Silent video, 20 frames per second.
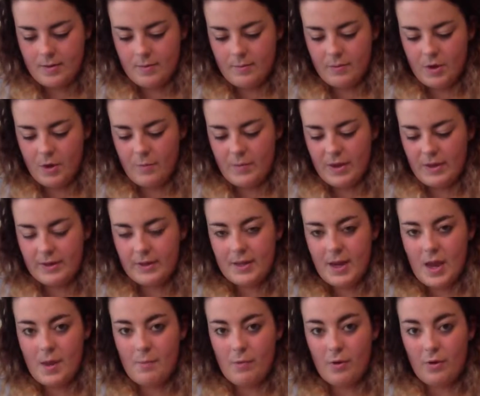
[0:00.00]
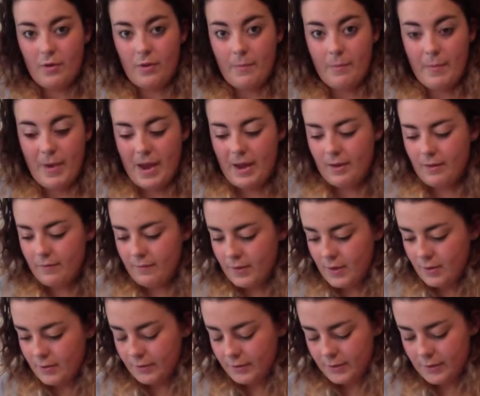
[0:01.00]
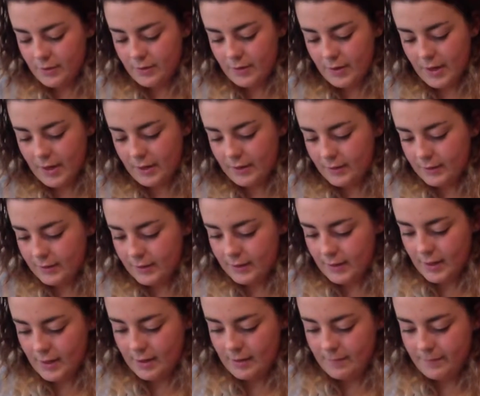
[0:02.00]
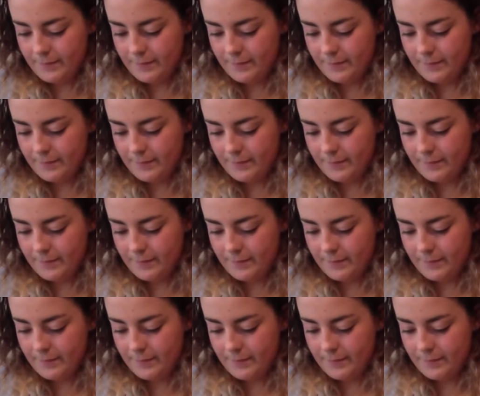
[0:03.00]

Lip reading: Put a bit of tape on the back of those so you can't see it.